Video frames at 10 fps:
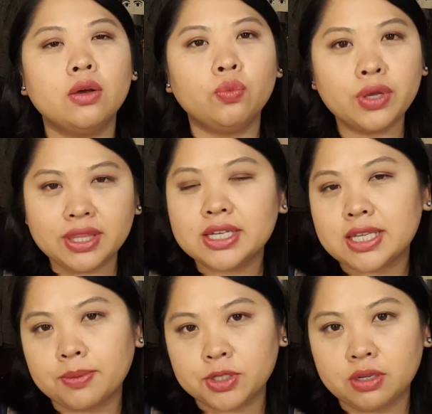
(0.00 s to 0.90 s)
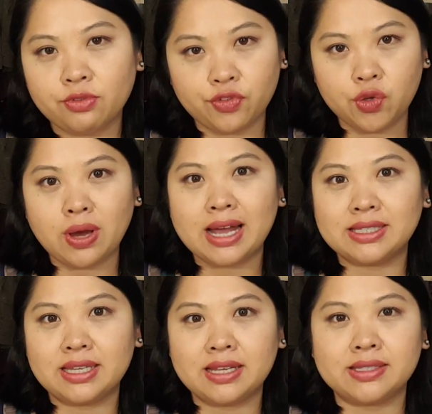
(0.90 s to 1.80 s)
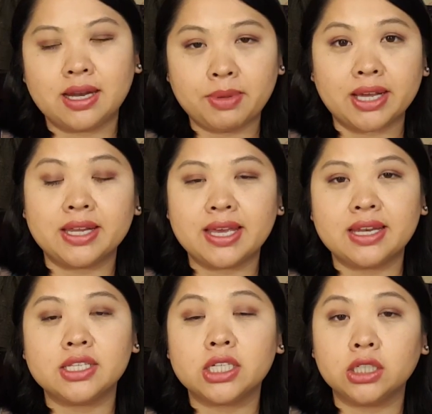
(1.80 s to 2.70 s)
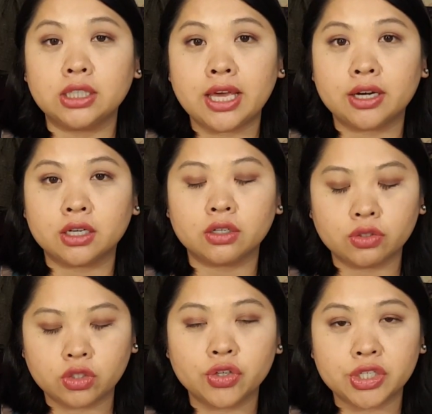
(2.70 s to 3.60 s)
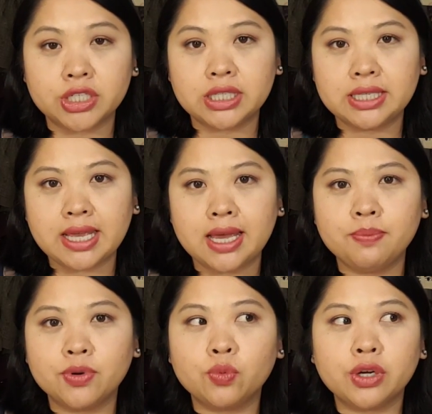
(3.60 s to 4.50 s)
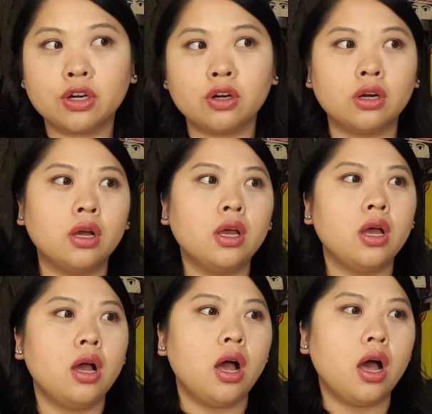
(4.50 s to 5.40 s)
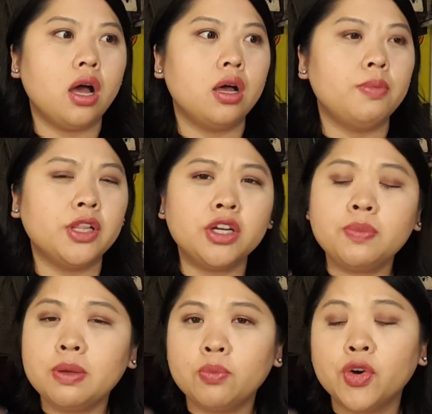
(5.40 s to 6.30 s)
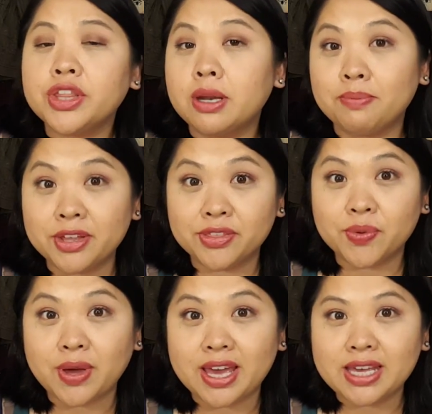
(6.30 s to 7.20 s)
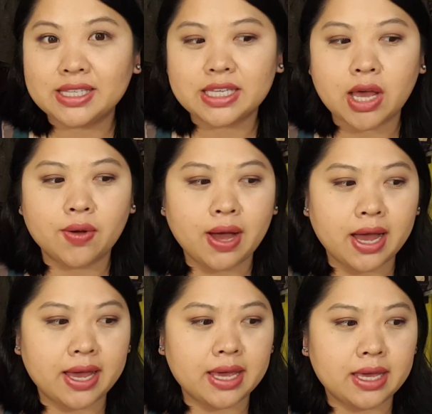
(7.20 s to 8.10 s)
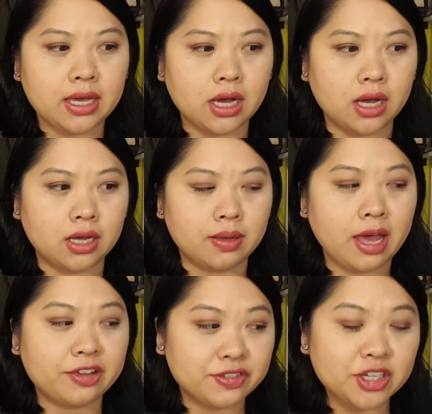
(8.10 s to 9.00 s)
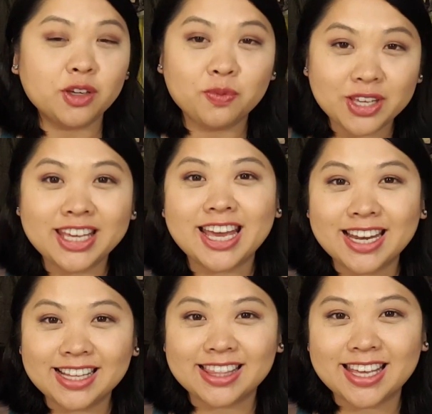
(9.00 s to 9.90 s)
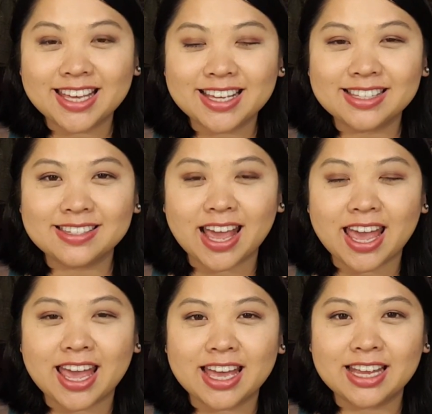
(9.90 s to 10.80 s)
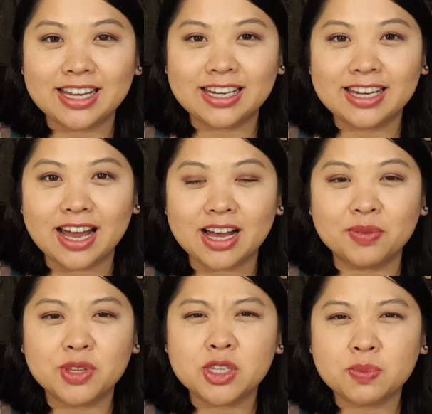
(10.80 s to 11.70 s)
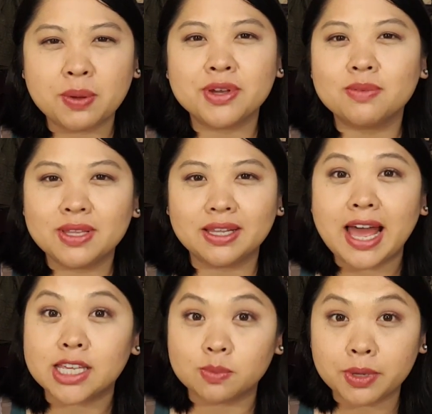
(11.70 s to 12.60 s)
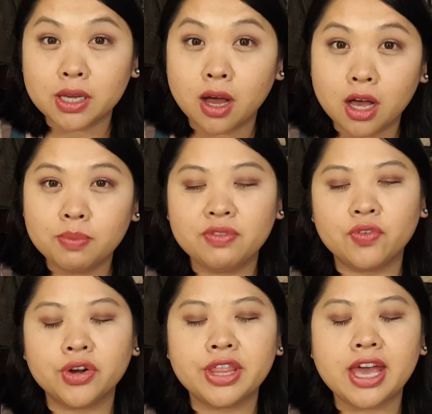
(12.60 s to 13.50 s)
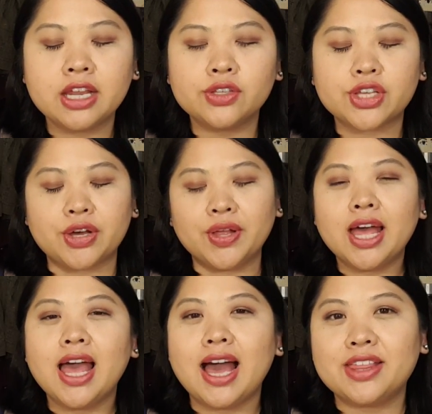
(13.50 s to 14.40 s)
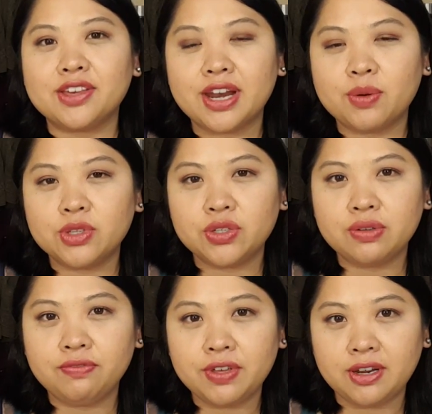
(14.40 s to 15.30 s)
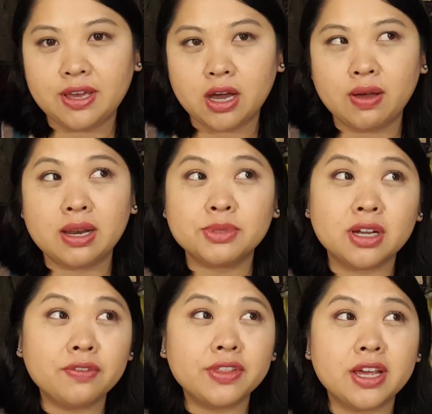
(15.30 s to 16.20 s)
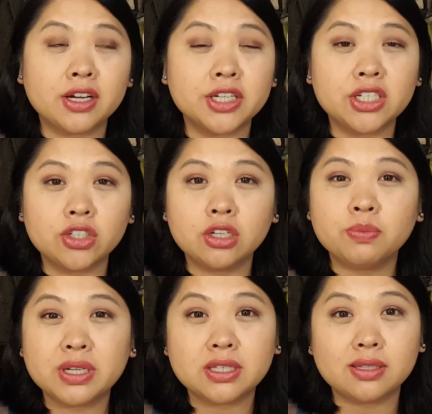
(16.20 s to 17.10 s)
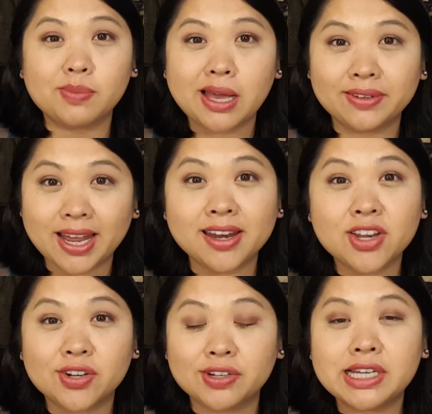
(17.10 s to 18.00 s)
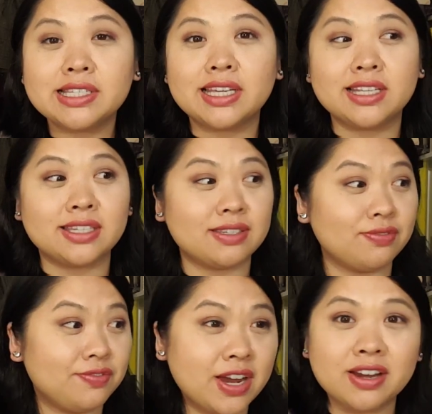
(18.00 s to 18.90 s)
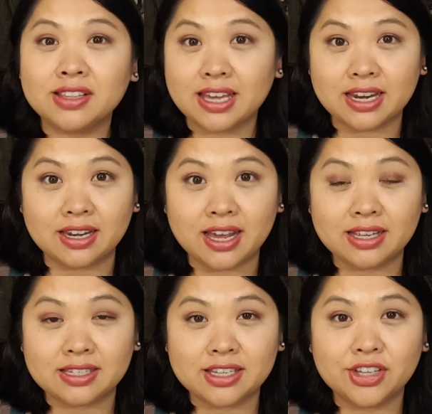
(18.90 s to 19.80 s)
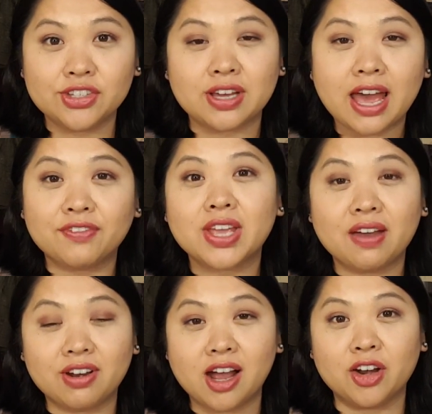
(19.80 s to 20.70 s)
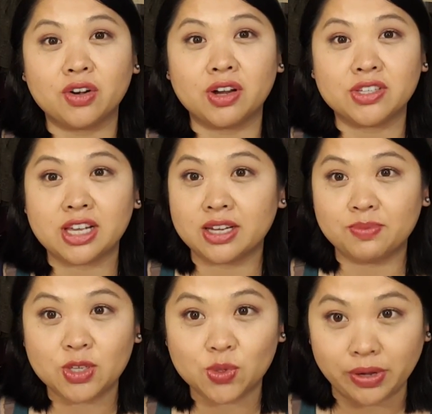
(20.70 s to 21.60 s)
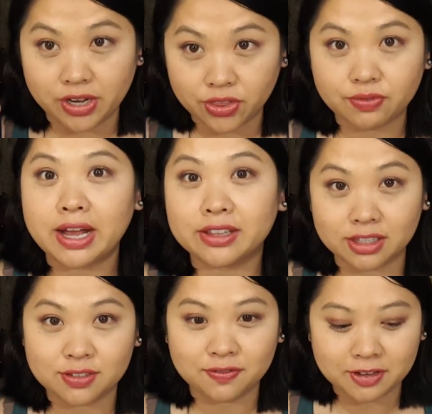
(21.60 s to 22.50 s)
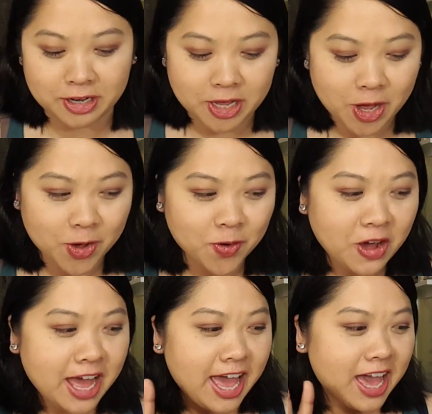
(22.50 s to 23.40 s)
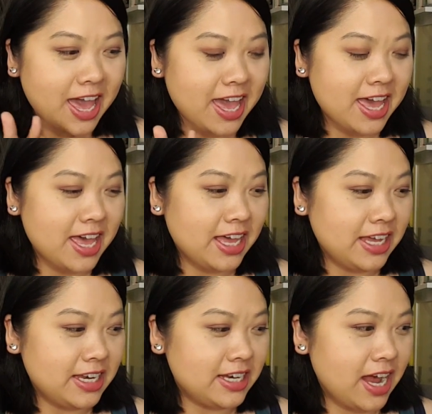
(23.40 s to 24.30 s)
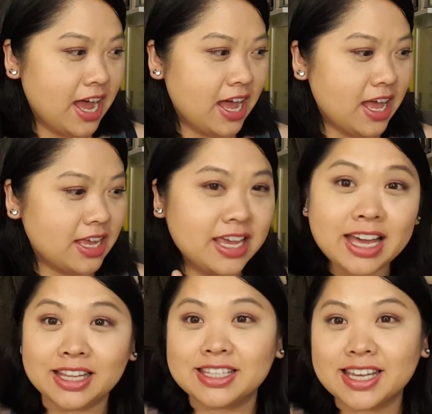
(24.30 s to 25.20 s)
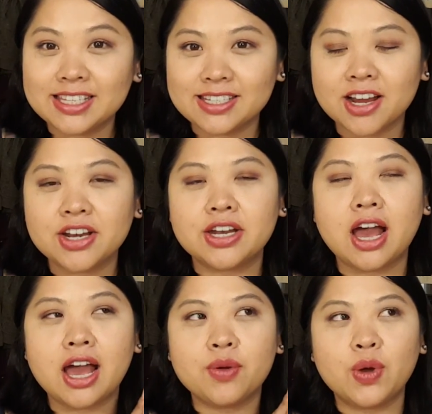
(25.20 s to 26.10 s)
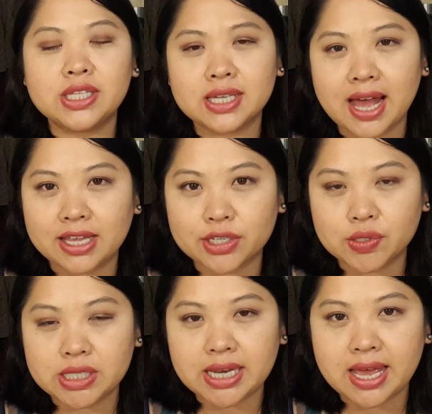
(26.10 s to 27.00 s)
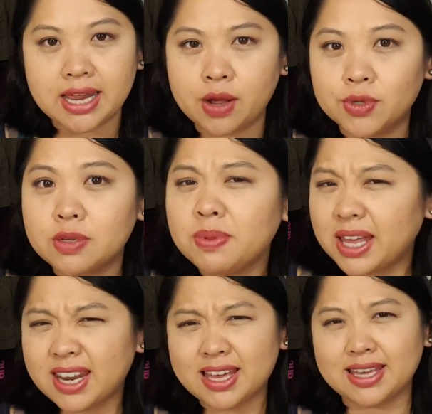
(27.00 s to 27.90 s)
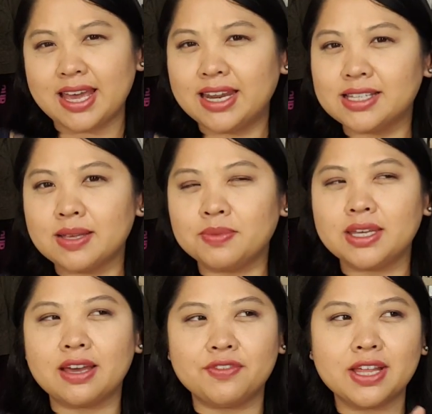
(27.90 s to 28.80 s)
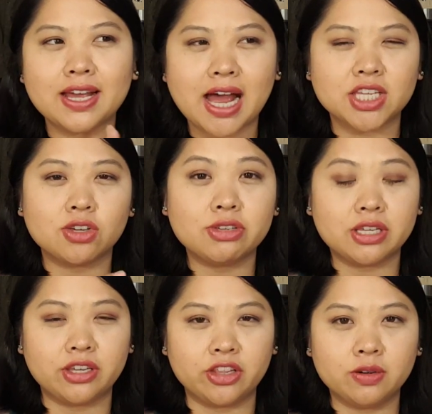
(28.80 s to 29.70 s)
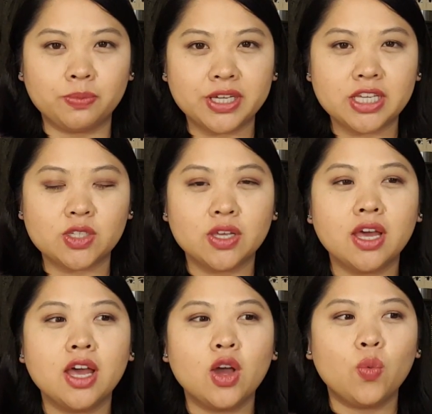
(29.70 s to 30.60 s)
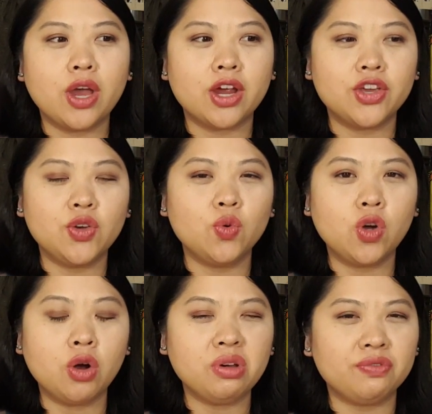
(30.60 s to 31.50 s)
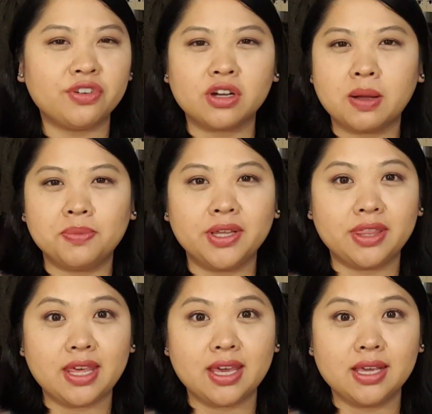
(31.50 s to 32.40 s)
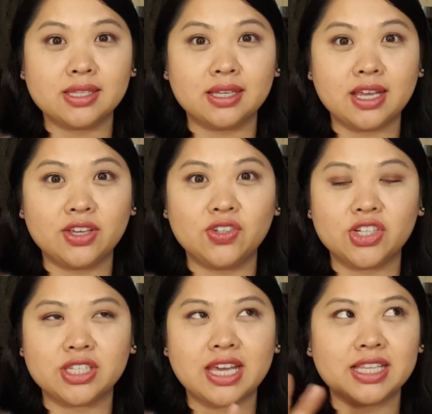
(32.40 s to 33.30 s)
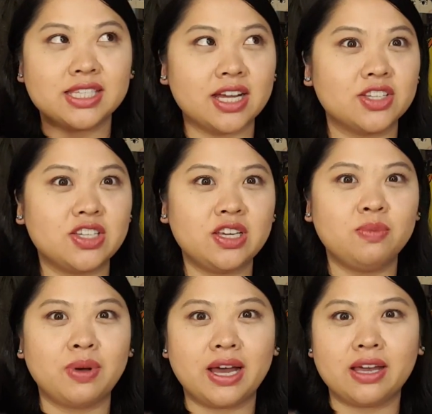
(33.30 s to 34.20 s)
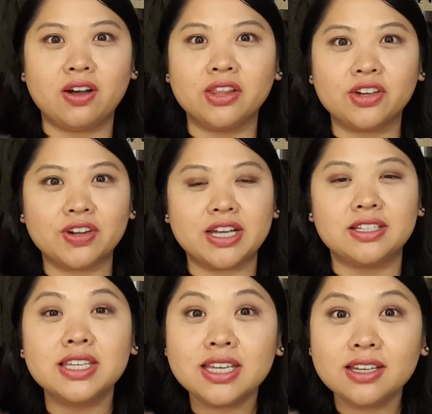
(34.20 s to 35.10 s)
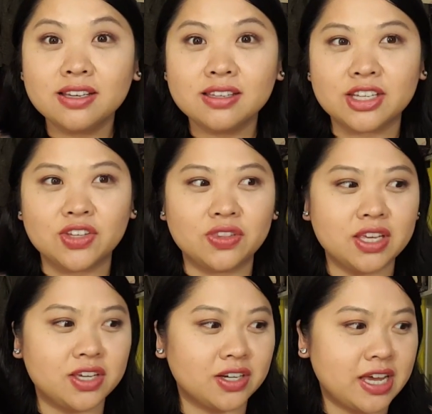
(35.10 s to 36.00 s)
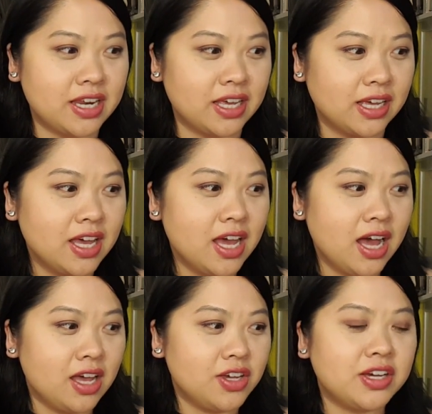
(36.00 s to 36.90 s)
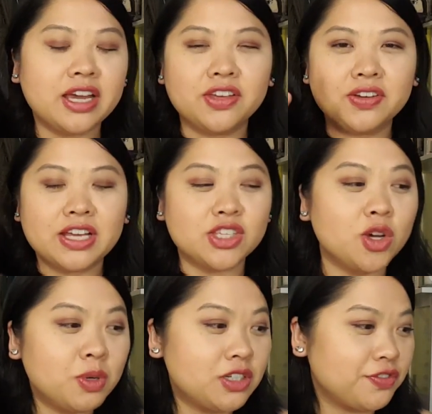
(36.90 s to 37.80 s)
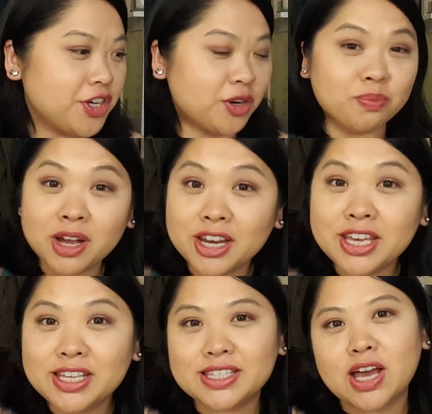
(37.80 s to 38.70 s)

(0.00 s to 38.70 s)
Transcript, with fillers: with the exception of a few odds and ends that I'm not going to get until later, closer to the date, but we're um, a little bit more than a month away, so I uh, have still been getting things, and um, this is probably going to be the last big haul before then, so I thought I would do a video, and I'm sorry for the air conditioner, but it's about 90 degrees, and it's very late at night still, so I have to have it on, or else I'm going to be sweating throughout this video, and yeah, let's get started. I went to Costco today and I wasn't planning on getting something. I feel like Costco is another place where you go in for a couple of things and then you just get sucked in by all the great deals and you think you're getting you get you get so much for your money.